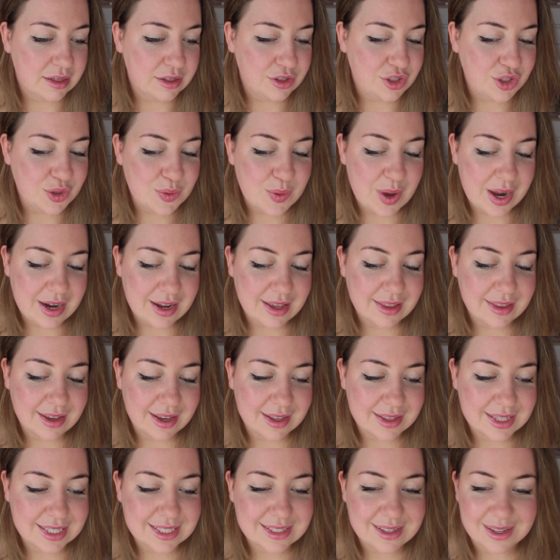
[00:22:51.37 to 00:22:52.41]
do anything,
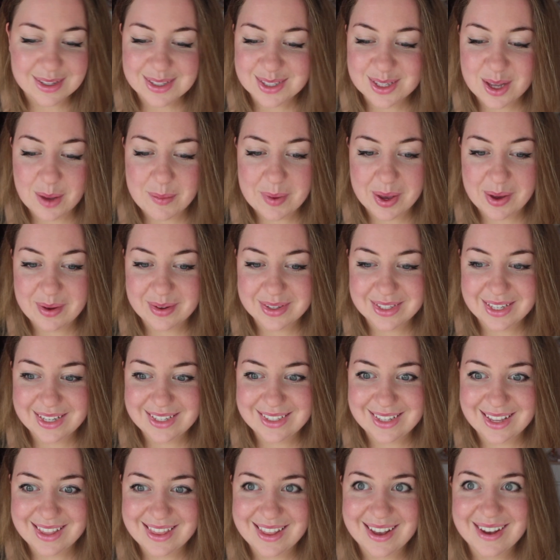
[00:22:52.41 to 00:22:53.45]
and the sun's coming out as I
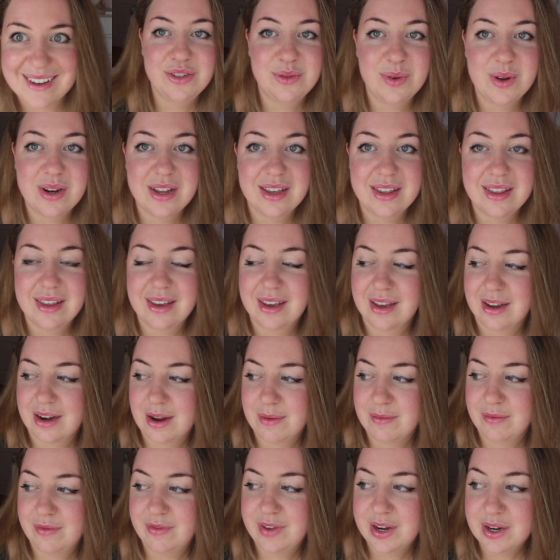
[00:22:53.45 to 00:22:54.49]
said that. Do anything, and
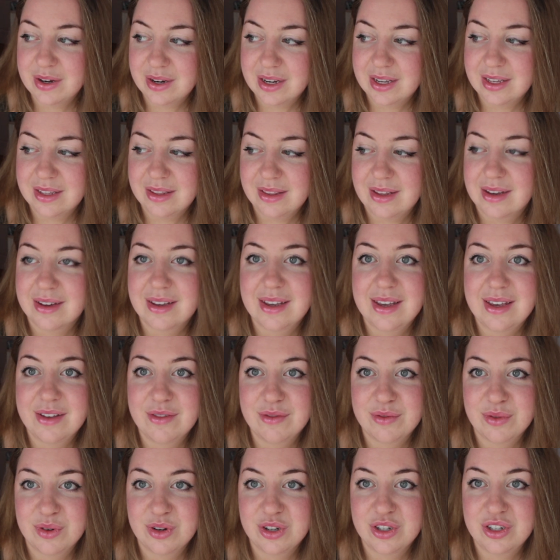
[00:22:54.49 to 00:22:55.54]
I'm very lucky
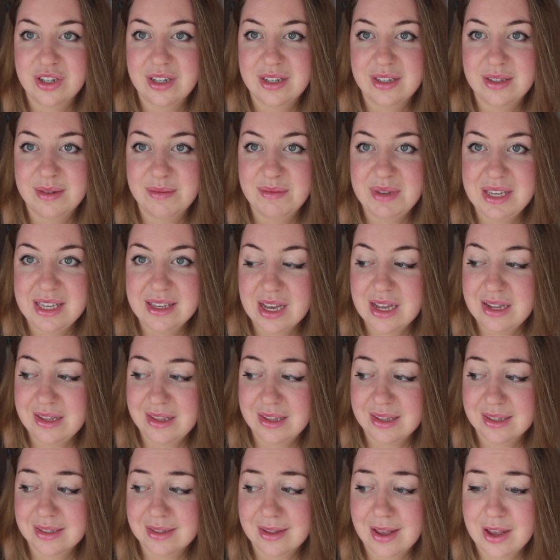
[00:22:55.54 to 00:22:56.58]
and fortunate to be in
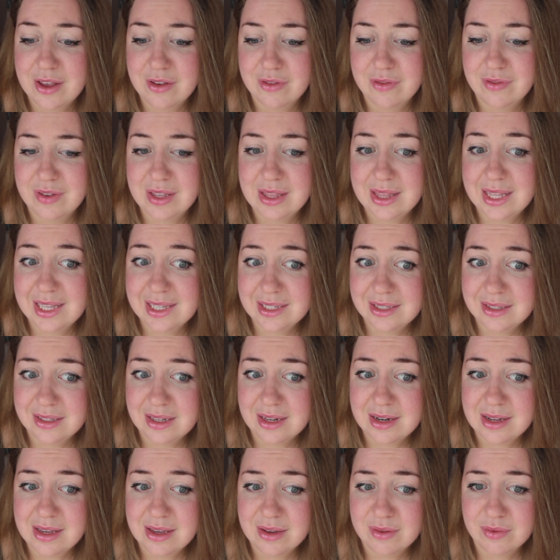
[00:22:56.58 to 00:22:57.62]
this life, in this
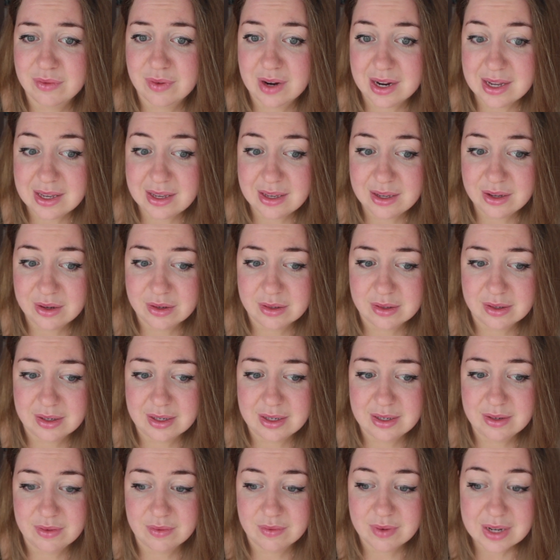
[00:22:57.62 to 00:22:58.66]
city, right here,
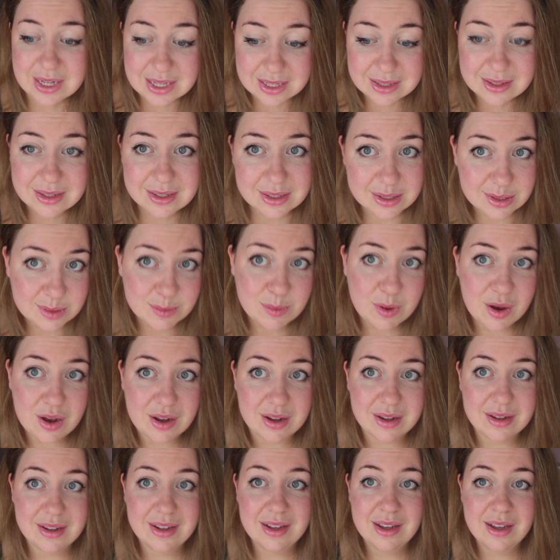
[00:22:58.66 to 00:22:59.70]
right in this
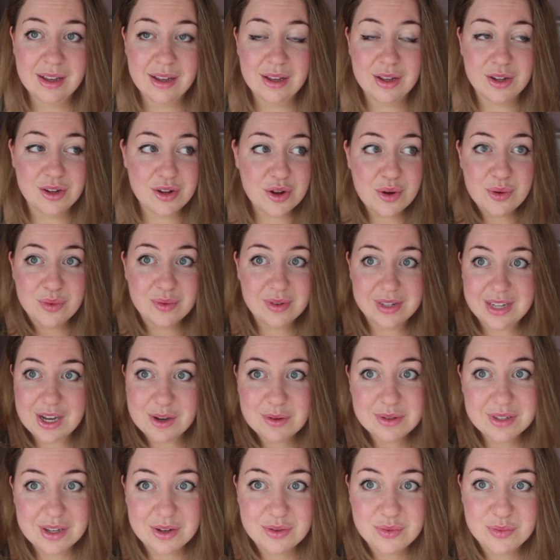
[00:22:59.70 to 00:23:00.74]
spot. No,
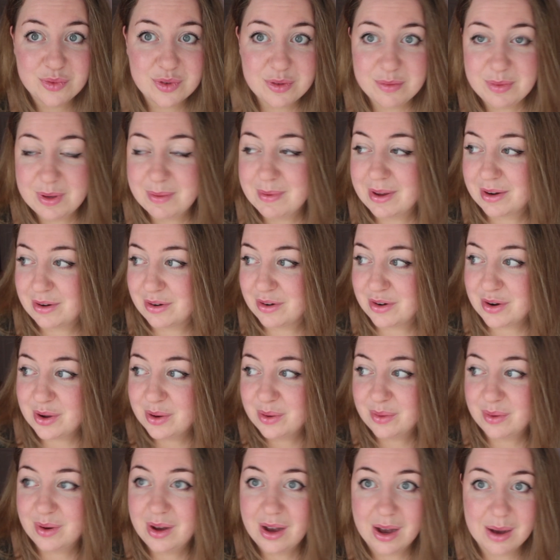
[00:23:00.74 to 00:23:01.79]
downtown wouldn't be better.
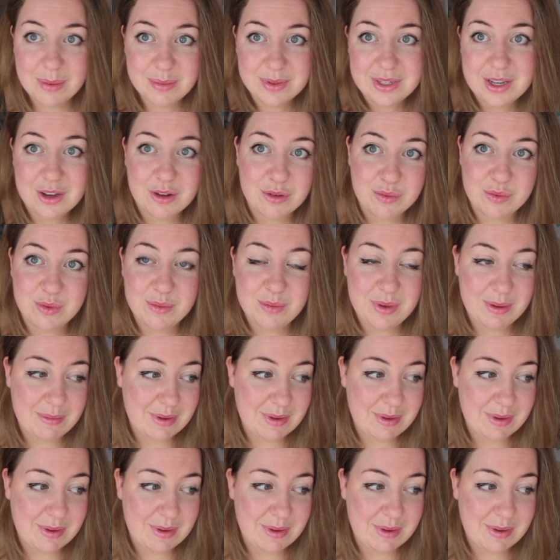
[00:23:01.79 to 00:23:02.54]
No, uptown wouldn't be